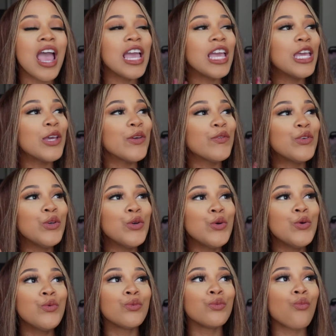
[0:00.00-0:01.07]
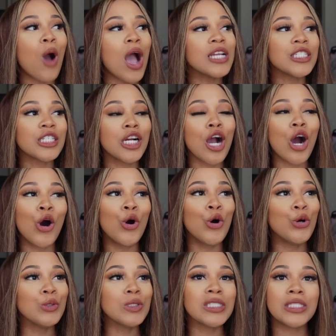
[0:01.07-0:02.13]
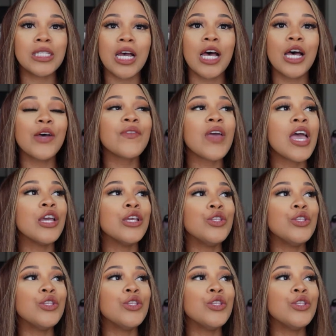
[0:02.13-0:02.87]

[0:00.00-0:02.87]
If you watch her old stuff,